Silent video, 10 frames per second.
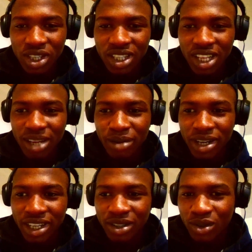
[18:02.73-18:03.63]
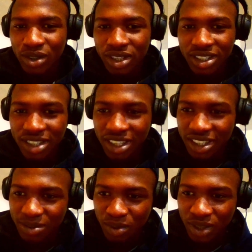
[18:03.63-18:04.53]
Taliban.
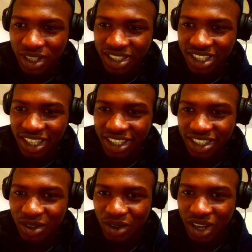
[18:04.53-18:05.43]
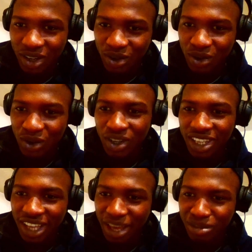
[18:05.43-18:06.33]
These things. I don't know. The
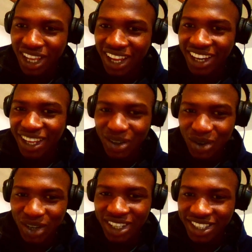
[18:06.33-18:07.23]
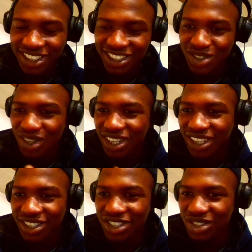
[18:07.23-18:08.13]
M10 they call it. This is not
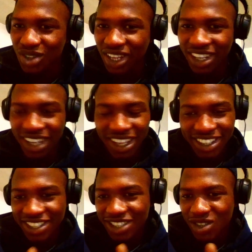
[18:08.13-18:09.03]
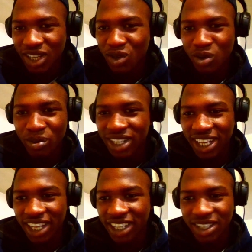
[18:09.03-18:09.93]
a normal
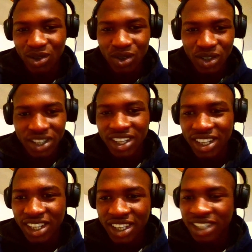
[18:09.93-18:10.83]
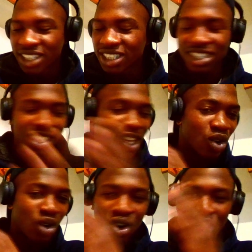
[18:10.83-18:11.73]
tank. This is a
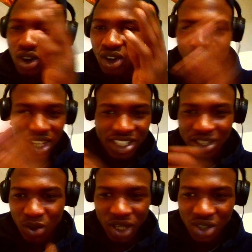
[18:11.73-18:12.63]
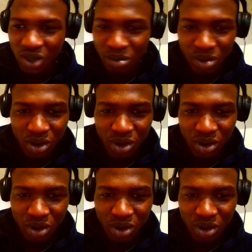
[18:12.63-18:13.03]
whole other situation, bro.